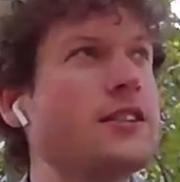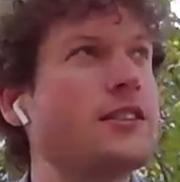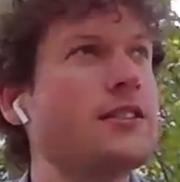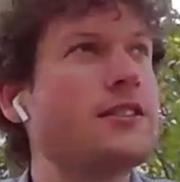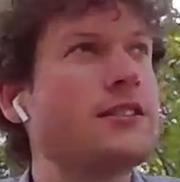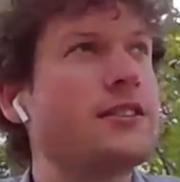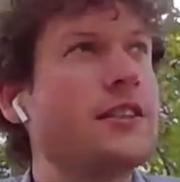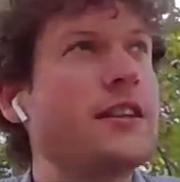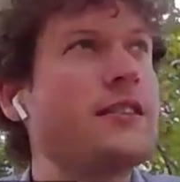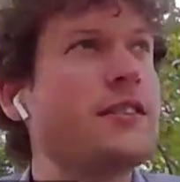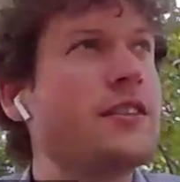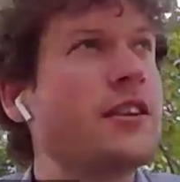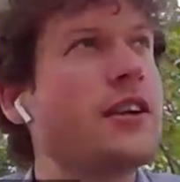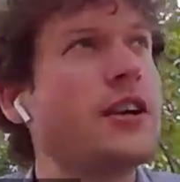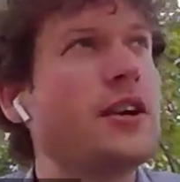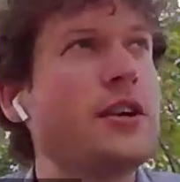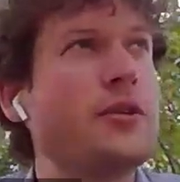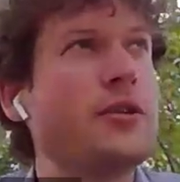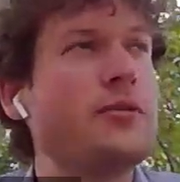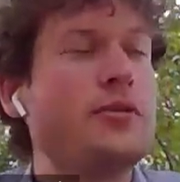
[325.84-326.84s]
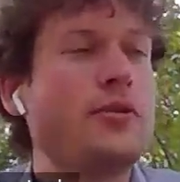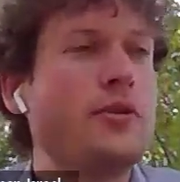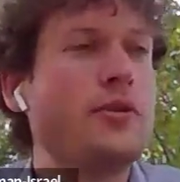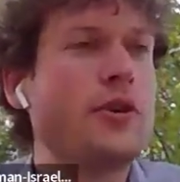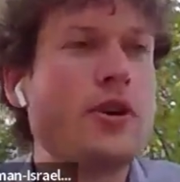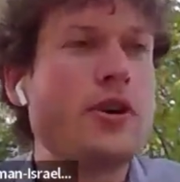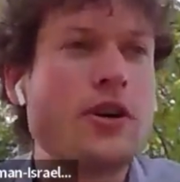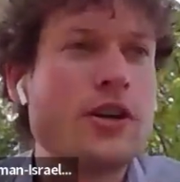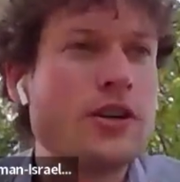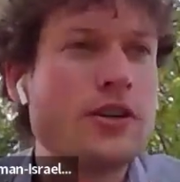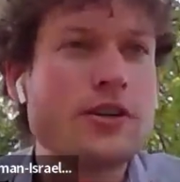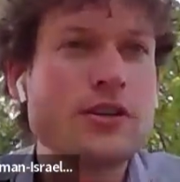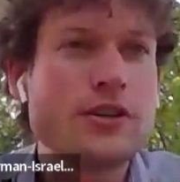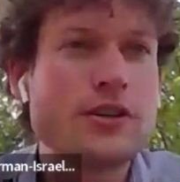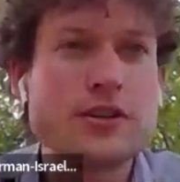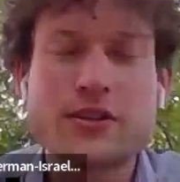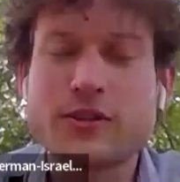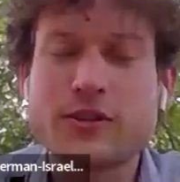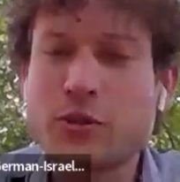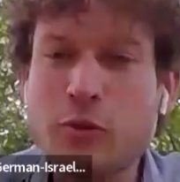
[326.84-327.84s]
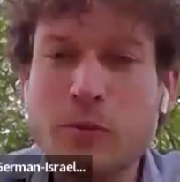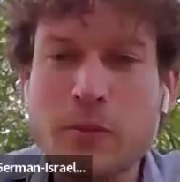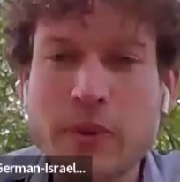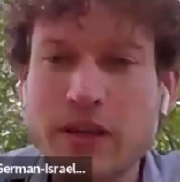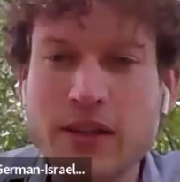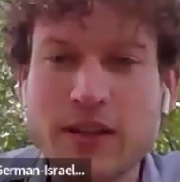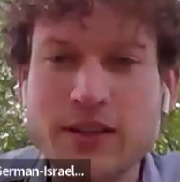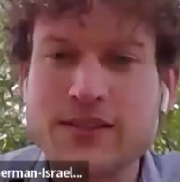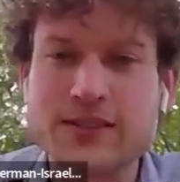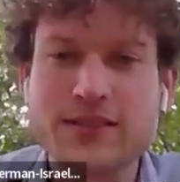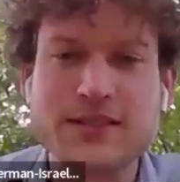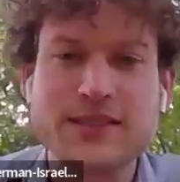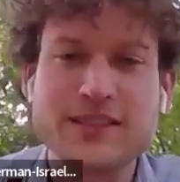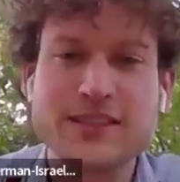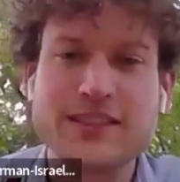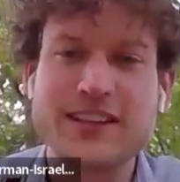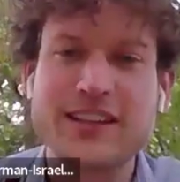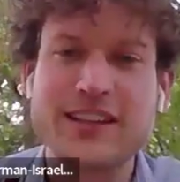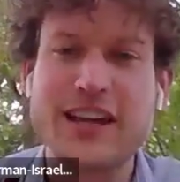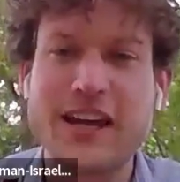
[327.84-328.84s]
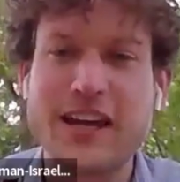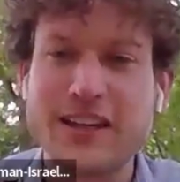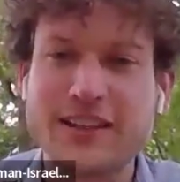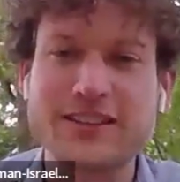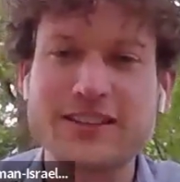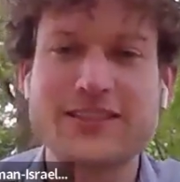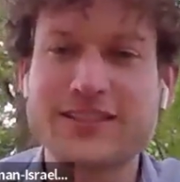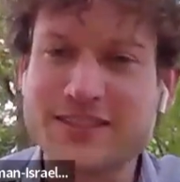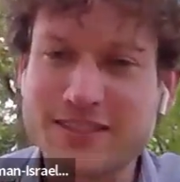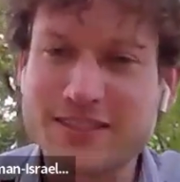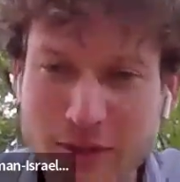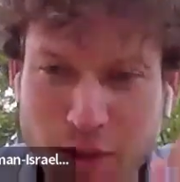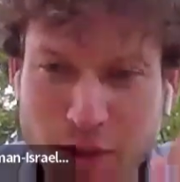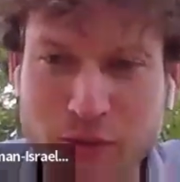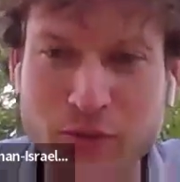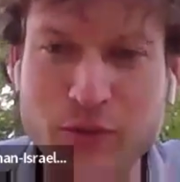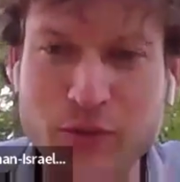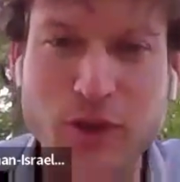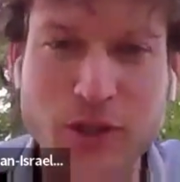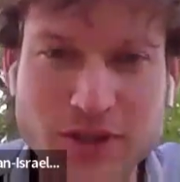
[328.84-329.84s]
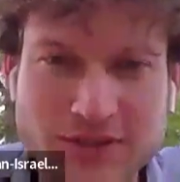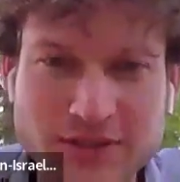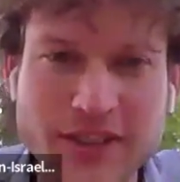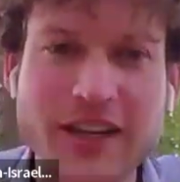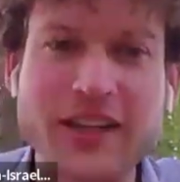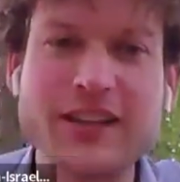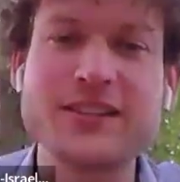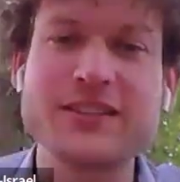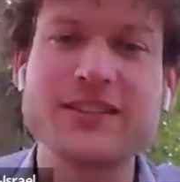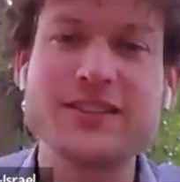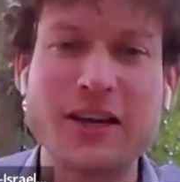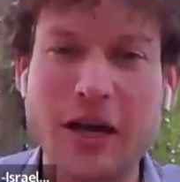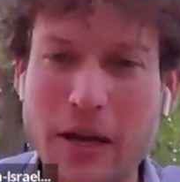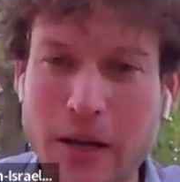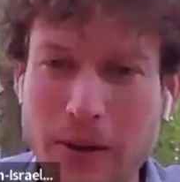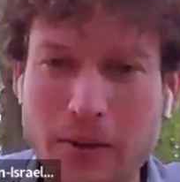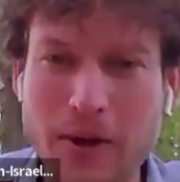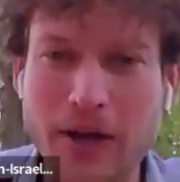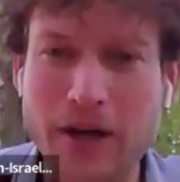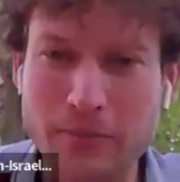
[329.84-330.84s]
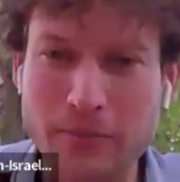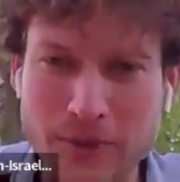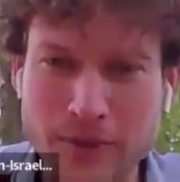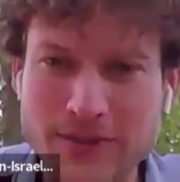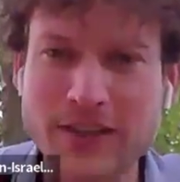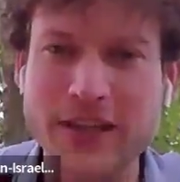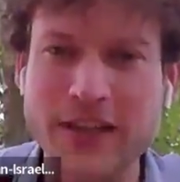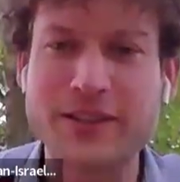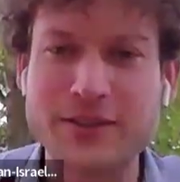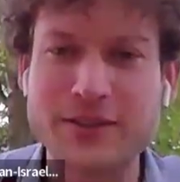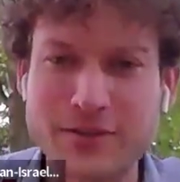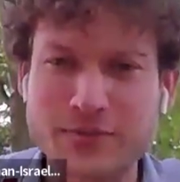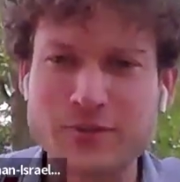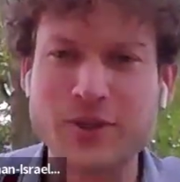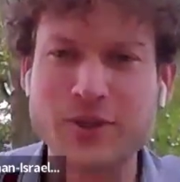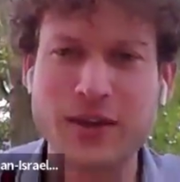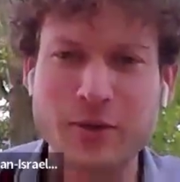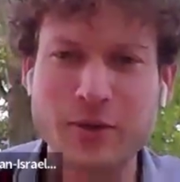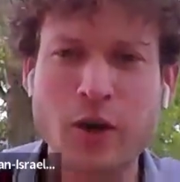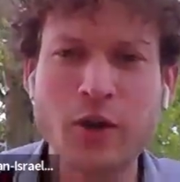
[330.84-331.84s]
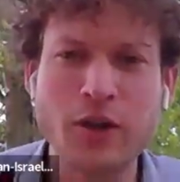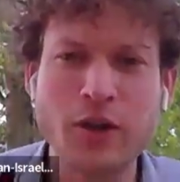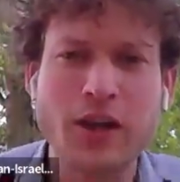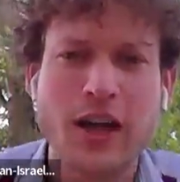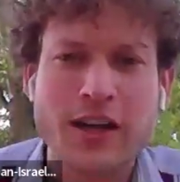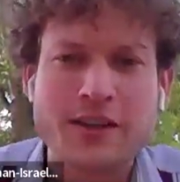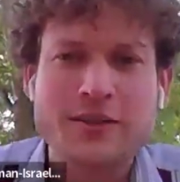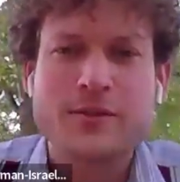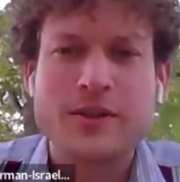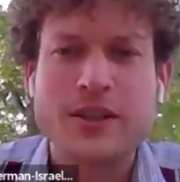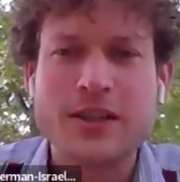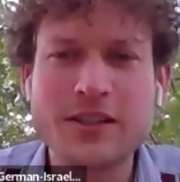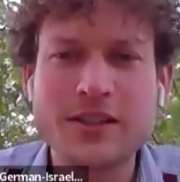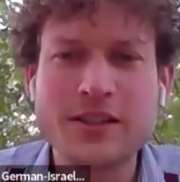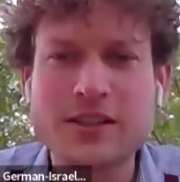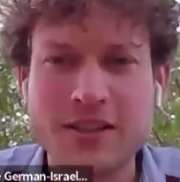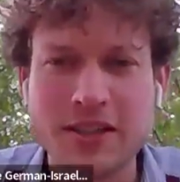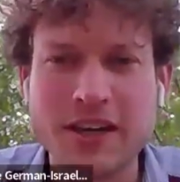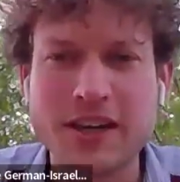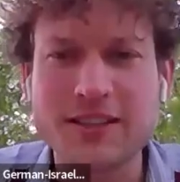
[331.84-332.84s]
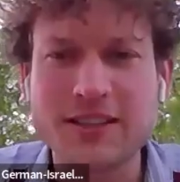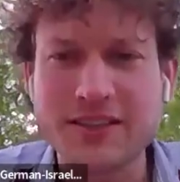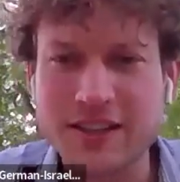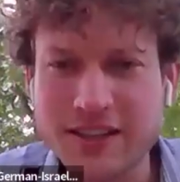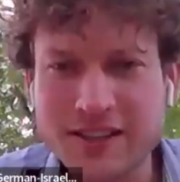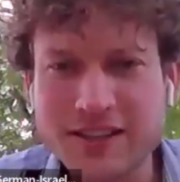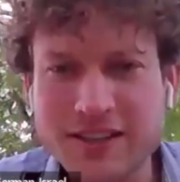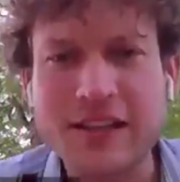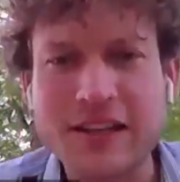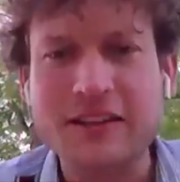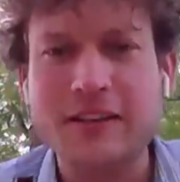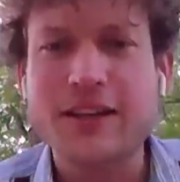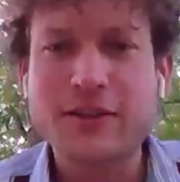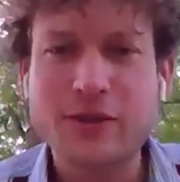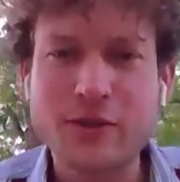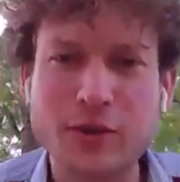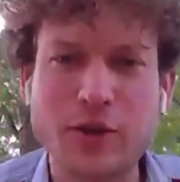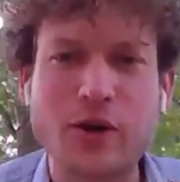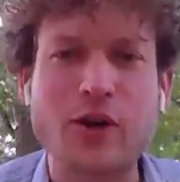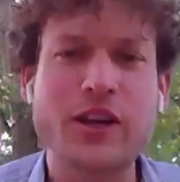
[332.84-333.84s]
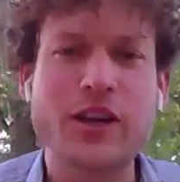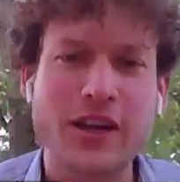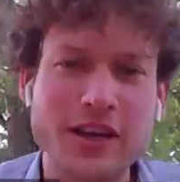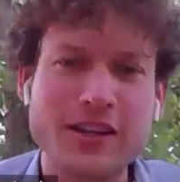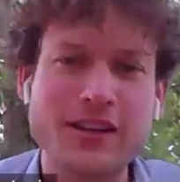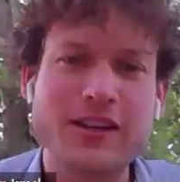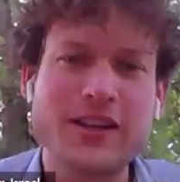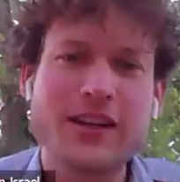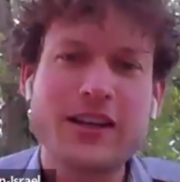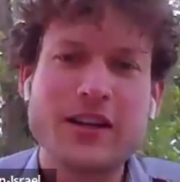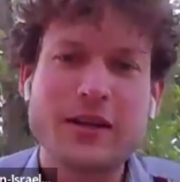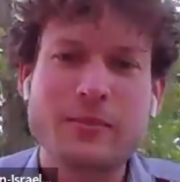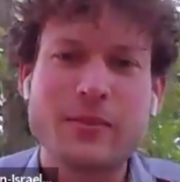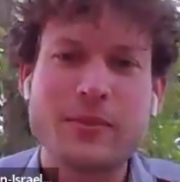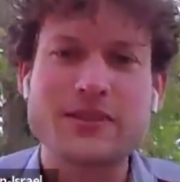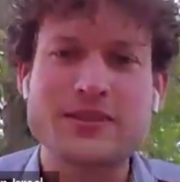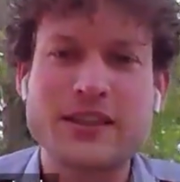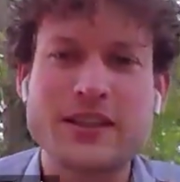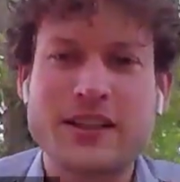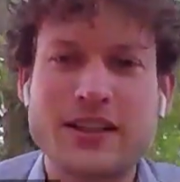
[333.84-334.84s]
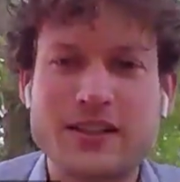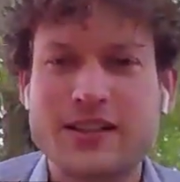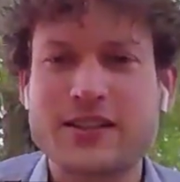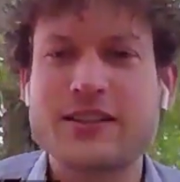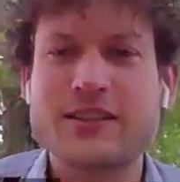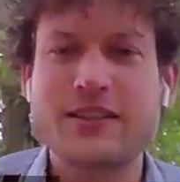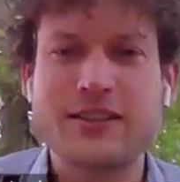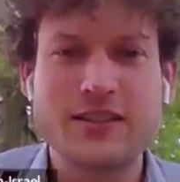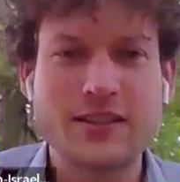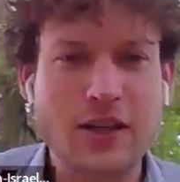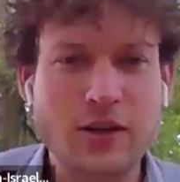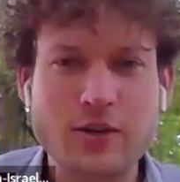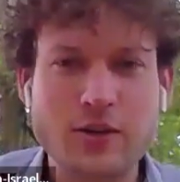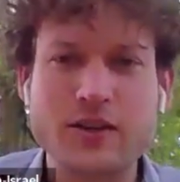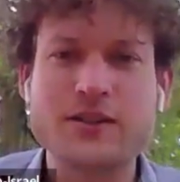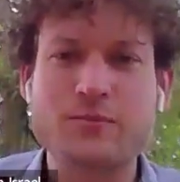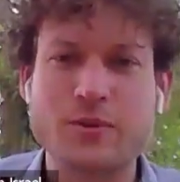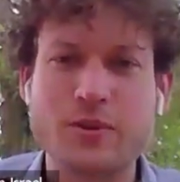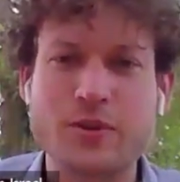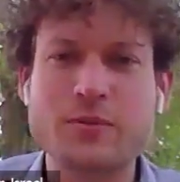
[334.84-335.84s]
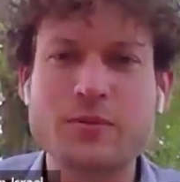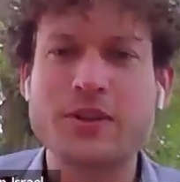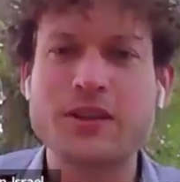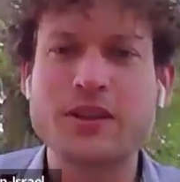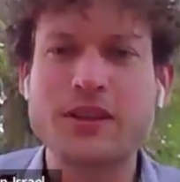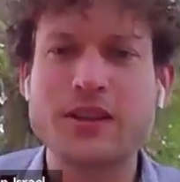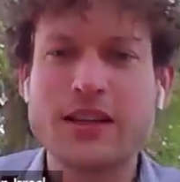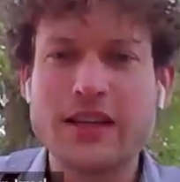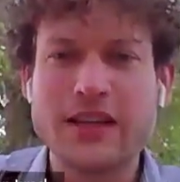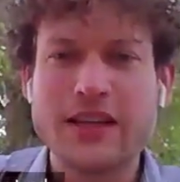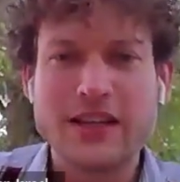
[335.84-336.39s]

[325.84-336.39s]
sat there for 2 minutes, and of course then I was like, the whole adrenaline kicked in, and I knew, okay, Marcel, now it's probably